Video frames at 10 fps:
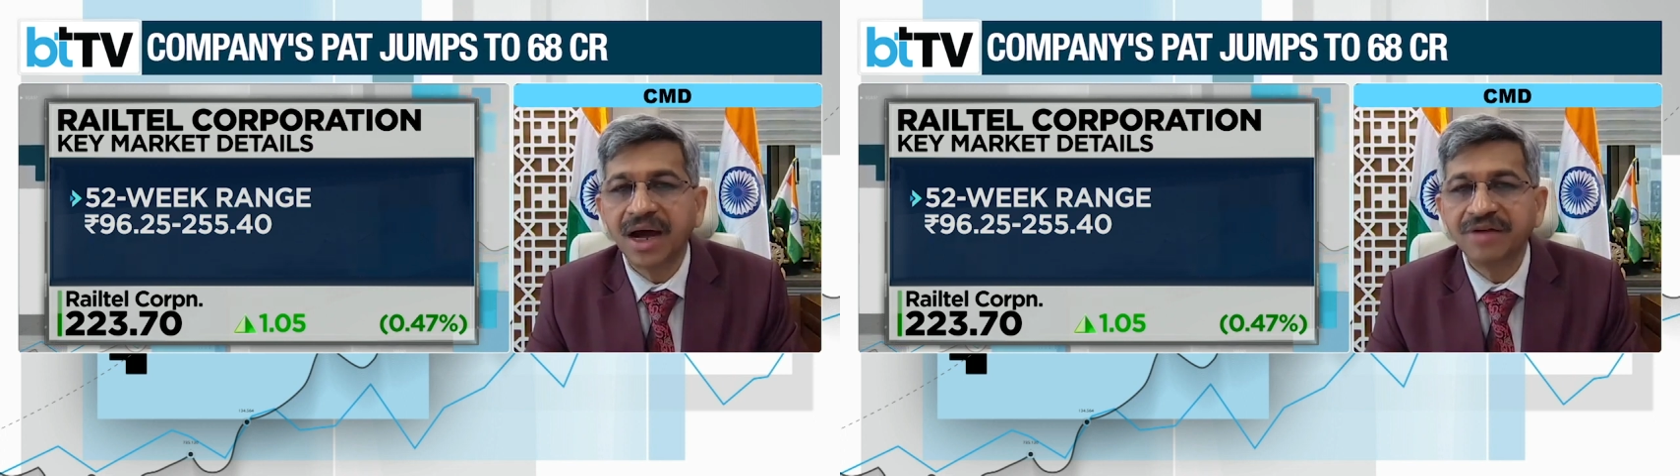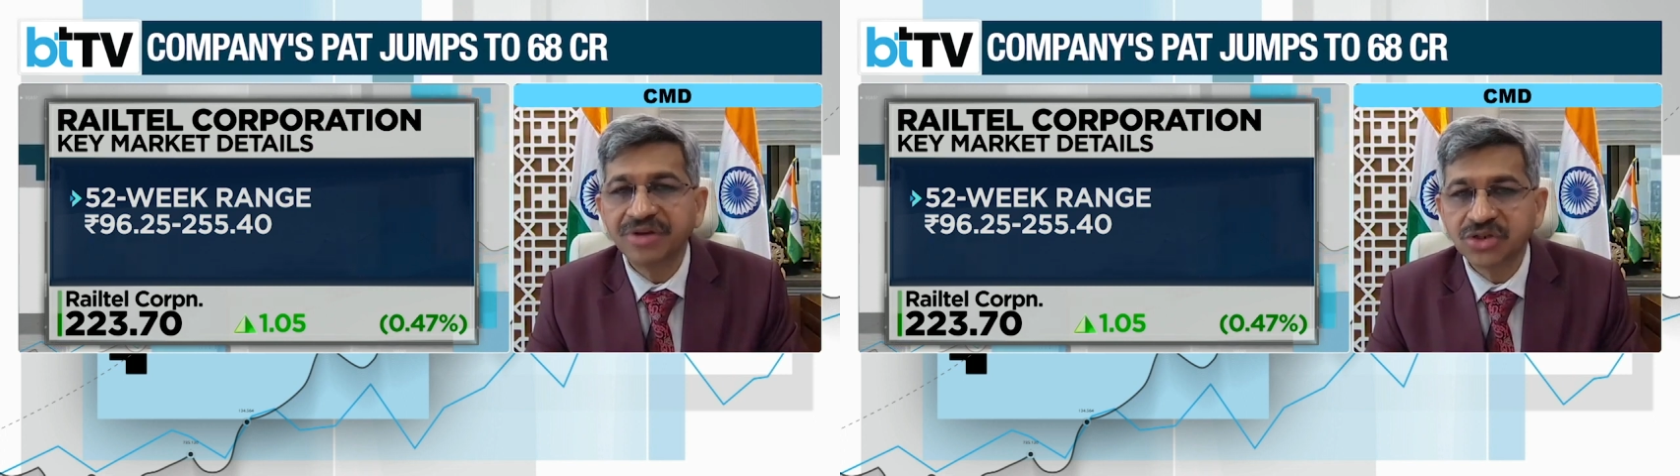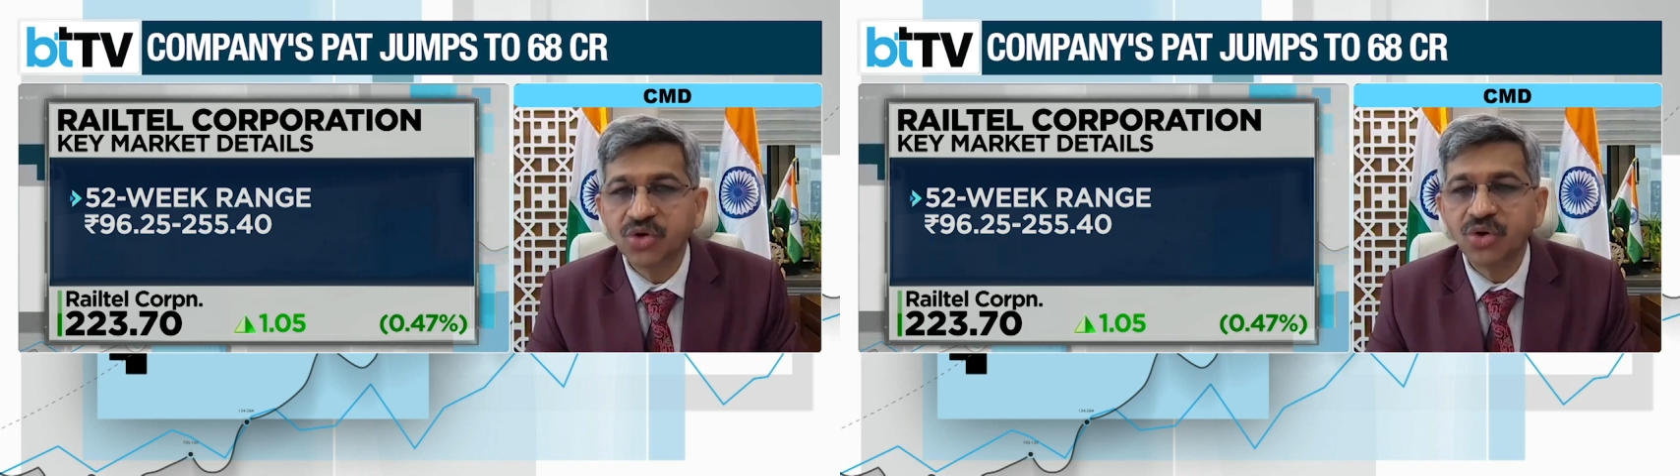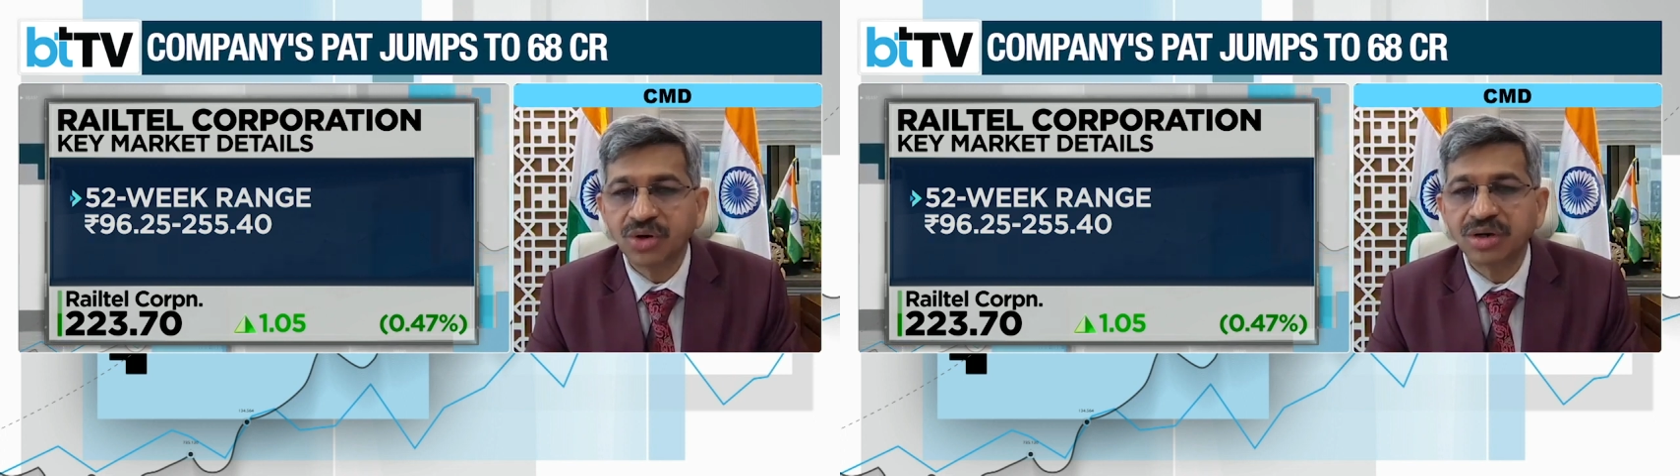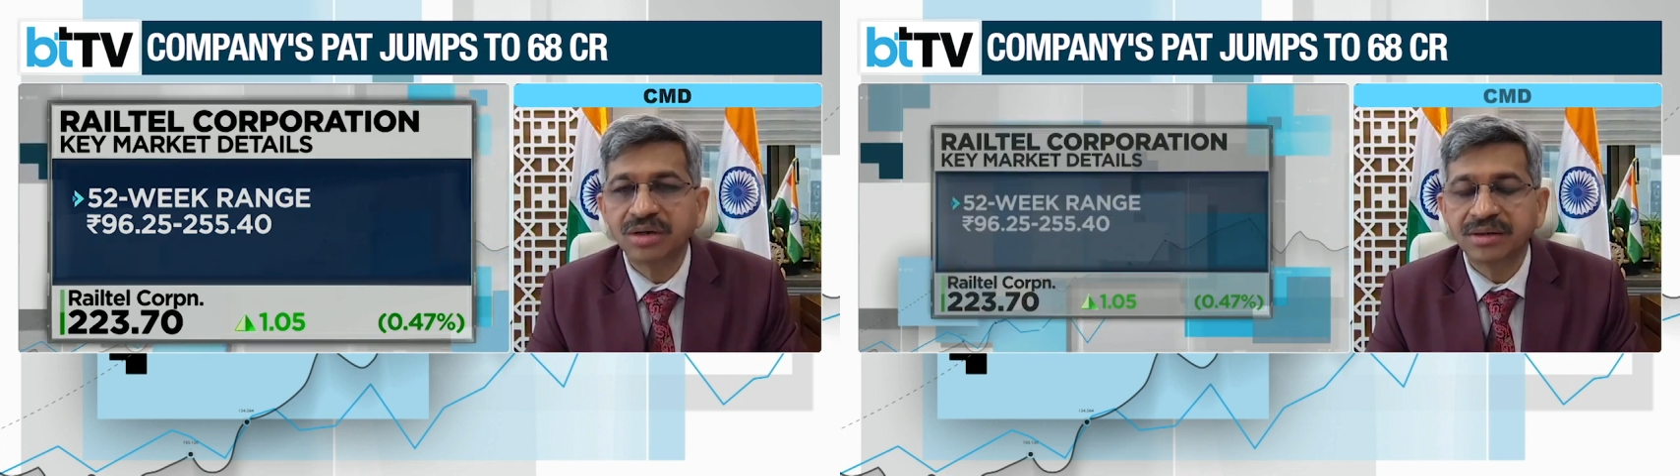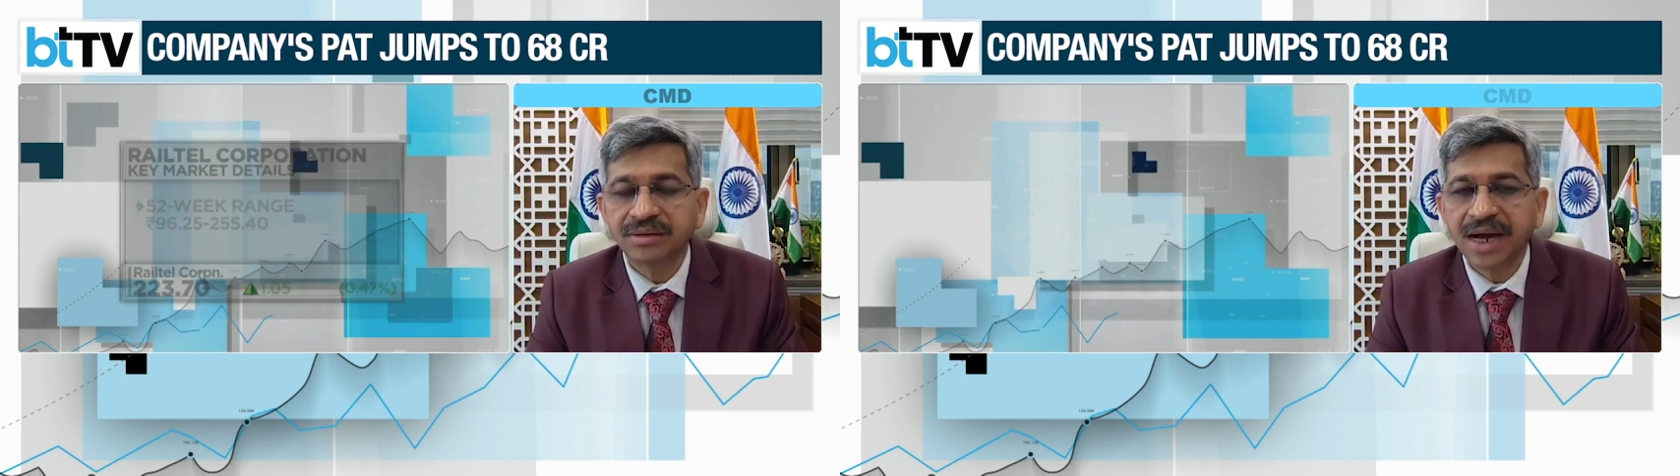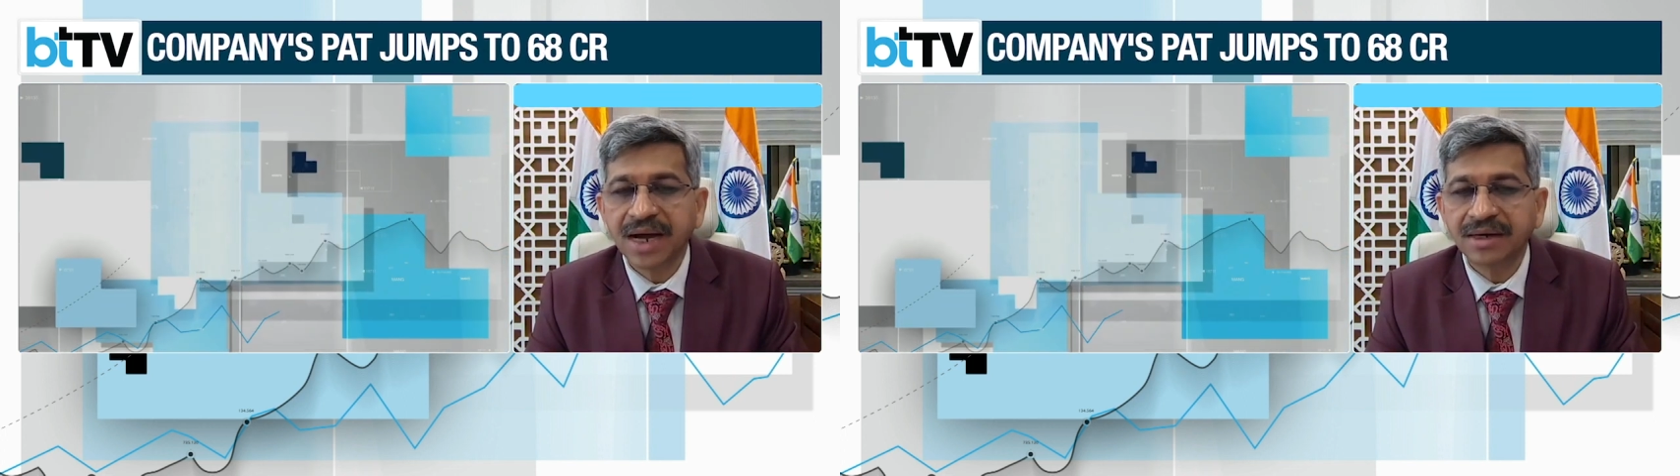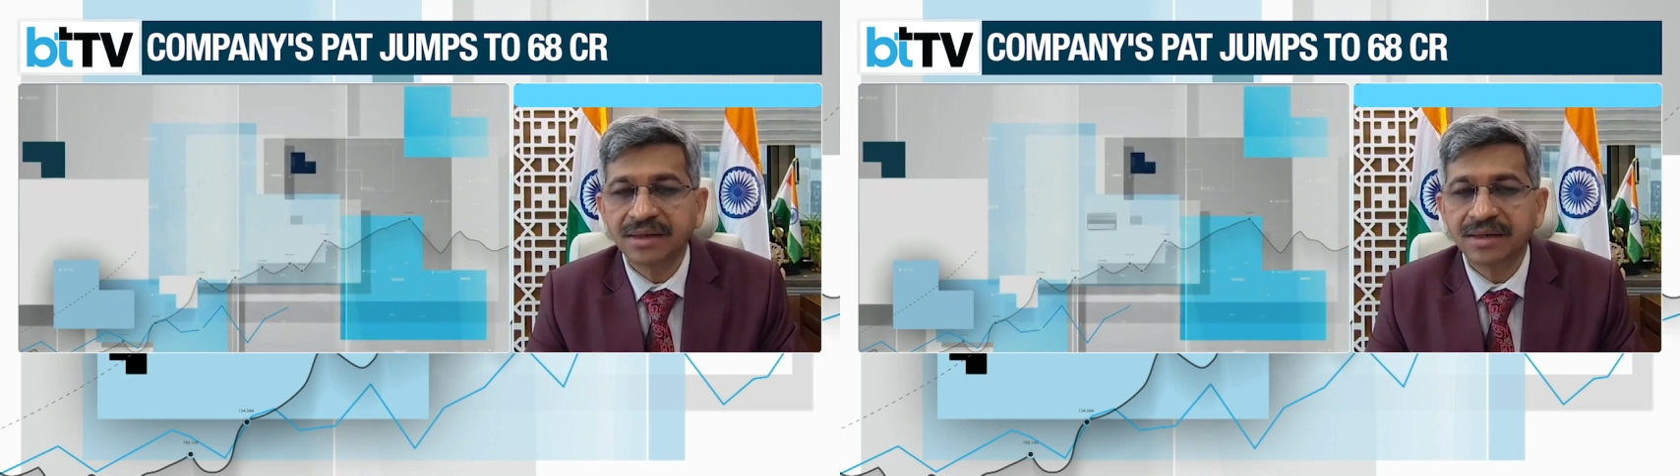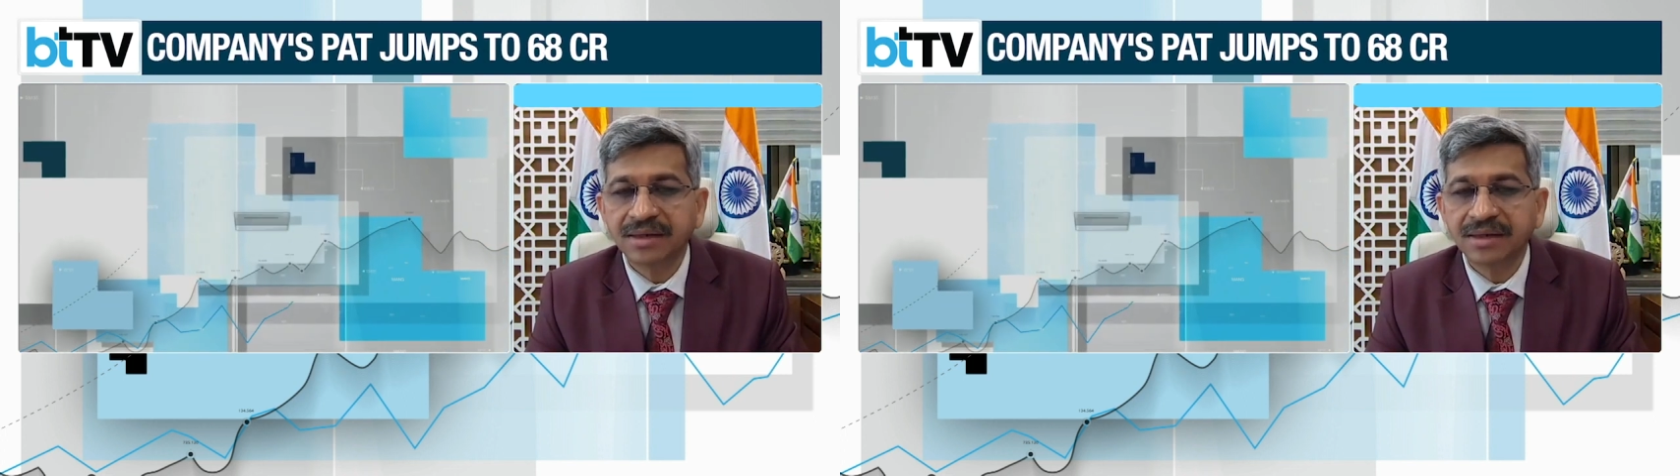and we are sure that